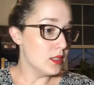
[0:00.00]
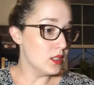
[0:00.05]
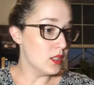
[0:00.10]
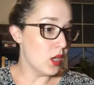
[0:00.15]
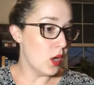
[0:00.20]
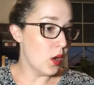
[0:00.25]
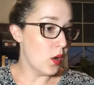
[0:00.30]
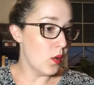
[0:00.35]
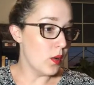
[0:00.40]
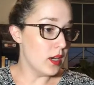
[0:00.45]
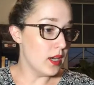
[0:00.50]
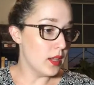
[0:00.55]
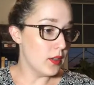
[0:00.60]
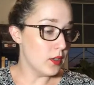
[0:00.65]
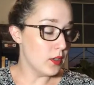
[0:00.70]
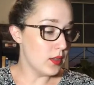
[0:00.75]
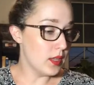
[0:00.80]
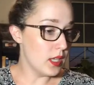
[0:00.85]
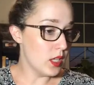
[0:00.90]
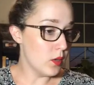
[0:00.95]
So
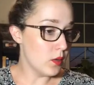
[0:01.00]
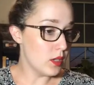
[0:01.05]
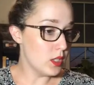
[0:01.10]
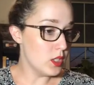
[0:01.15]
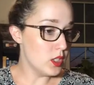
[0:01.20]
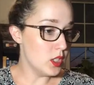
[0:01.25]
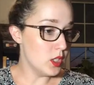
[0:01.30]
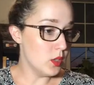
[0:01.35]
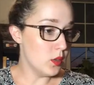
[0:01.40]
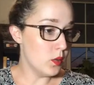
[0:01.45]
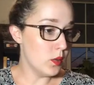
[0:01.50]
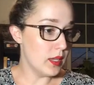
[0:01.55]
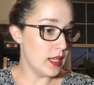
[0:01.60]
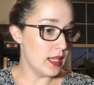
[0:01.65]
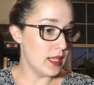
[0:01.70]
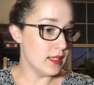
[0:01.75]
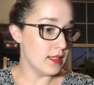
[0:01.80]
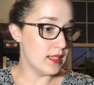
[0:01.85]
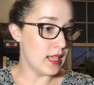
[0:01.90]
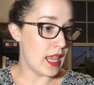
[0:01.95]
another thing you can do
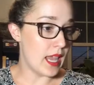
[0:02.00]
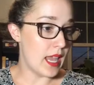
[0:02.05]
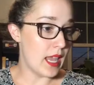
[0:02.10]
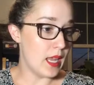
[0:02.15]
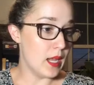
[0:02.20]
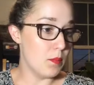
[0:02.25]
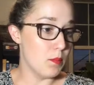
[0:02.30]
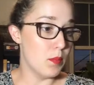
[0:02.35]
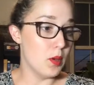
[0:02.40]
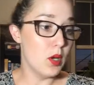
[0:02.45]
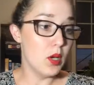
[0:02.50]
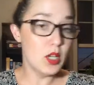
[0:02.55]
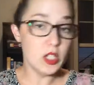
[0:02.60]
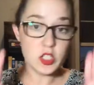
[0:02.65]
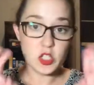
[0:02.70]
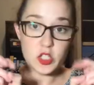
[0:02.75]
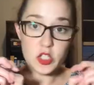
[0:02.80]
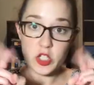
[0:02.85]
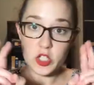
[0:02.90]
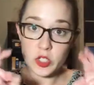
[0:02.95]
is a
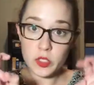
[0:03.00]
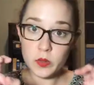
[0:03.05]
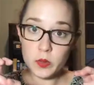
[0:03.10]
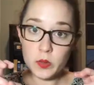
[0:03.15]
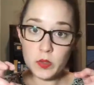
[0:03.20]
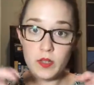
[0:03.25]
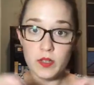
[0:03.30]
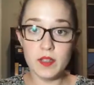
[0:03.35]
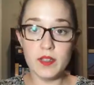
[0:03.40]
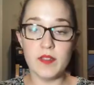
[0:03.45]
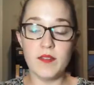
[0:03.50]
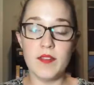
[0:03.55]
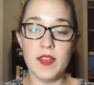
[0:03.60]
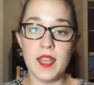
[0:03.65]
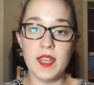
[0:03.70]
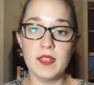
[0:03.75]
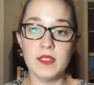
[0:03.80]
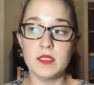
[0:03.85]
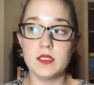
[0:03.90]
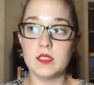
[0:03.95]
push to
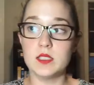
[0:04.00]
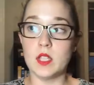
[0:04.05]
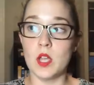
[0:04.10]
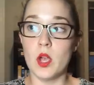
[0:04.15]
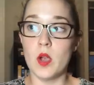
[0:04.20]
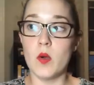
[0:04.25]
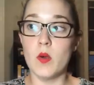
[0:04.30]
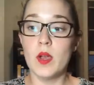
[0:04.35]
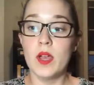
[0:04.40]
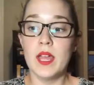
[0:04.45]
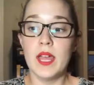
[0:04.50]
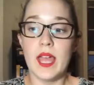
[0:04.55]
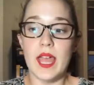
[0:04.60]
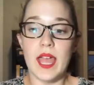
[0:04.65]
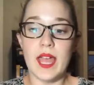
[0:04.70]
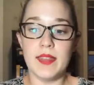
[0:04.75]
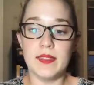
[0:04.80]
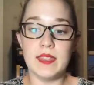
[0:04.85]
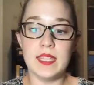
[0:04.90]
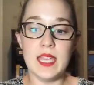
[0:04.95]
event. So
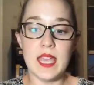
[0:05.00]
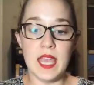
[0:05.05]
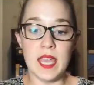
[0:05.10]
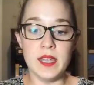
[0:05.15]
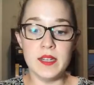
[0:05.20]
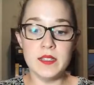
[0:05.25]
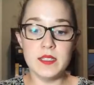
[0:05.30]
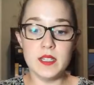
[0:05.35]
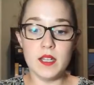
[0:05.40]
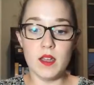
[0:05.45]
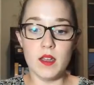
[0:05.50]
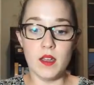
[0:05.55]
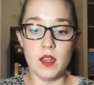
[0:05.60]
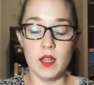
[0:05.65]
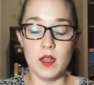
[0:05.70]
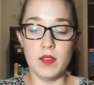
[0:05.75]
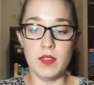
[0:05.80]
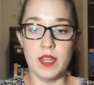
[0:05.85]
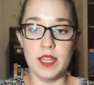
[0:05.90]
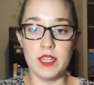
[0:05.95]
at the end,
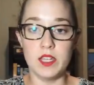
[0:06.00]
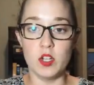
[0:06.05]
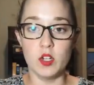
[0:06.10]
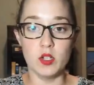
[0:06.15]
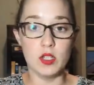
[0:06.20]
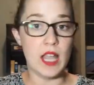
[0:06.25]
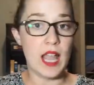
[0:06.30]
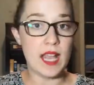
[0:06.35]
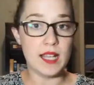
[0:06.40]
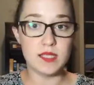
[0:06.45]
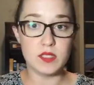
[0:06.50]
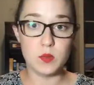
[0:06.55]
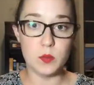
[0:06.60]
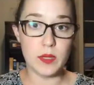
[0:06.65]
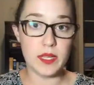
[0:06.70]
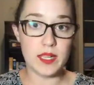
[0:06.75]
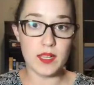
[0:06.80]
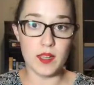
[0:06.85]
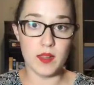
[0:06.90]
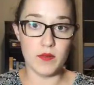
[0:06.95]
like your last
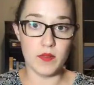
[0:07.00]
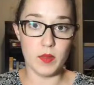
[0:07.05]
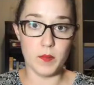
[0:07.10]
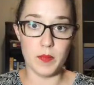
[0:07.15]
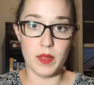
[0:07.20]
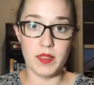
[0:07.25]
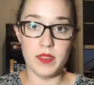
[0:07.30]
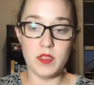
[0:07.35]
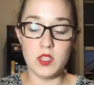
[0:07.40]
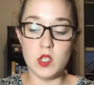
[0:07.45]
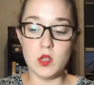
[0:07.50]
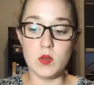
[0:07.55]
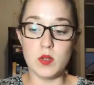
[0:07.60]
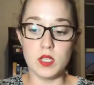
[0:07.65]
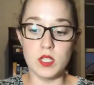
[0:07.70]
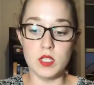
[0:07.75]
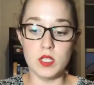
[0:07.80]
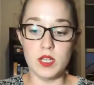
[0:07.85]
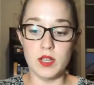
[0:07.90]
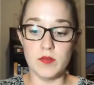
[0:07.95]
week of the month, you
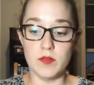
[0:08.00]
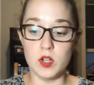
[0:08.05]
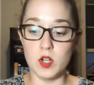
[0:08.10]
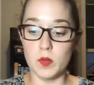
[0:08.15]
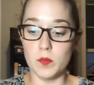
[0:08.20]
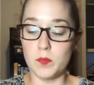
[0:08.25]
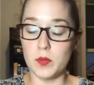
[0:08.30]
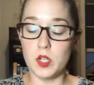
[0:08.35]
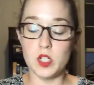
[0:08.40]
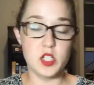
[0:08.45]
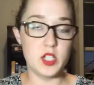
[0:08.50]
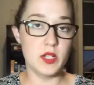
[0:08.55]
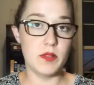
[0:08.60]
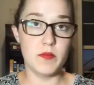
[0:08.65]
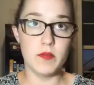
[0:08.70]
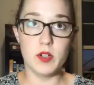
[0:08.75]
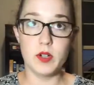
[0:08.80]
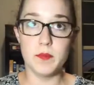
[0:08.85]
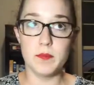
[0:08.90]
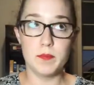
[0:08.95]
can, if you're pushing
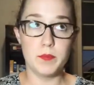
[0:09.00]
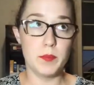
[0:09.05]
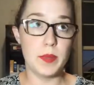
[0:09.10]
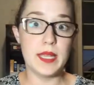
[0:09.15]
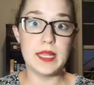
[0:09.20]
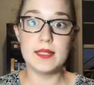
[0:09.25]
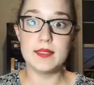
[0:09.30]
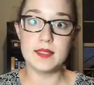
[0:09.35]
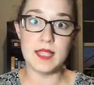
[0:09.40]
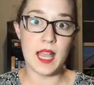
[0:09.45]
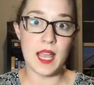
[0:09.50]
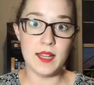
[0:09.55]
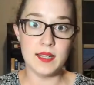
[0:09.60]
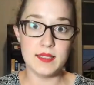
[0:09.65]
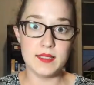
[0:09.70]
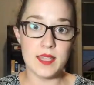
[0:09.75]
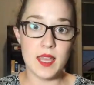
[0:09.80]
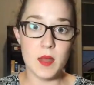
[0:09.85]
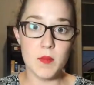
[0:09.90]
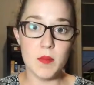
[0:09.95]
for pink
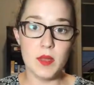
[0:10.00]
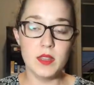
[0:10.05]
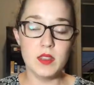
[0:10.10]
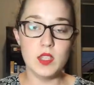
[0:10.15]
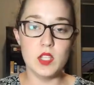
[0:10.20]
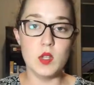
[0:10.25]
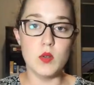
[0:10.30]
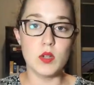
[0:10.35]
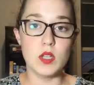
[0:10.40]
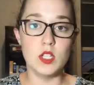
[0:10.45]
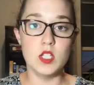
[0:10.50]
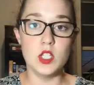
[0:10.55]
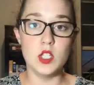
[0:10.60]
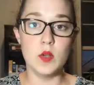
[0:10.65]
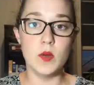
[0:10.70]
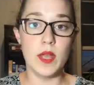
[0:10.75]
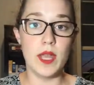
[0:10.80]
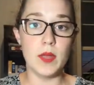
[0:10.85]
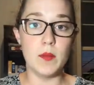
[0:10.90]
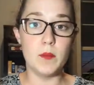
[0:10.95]
status that month, you can
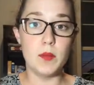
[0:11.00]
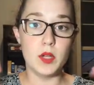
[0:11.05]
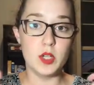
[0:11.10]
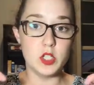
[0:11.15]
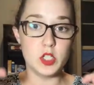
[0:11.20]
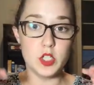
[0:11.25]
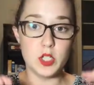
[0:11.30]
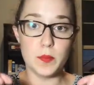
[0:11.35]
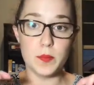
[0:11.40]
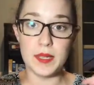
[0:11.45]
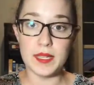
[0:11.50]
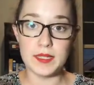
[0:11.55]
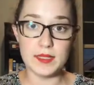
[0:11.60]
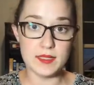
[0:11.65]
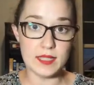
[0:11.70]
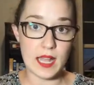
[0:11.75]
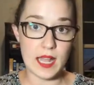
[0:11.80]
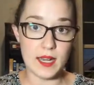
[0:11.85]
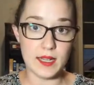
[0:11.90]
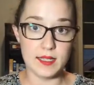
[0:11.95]
do a push to pink
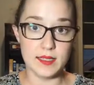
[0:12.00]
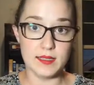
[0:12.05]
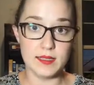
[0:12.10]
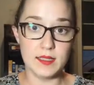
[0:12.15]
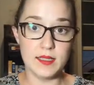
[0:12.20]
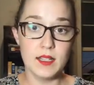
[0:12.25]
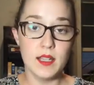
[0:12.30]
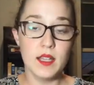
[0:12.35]
status.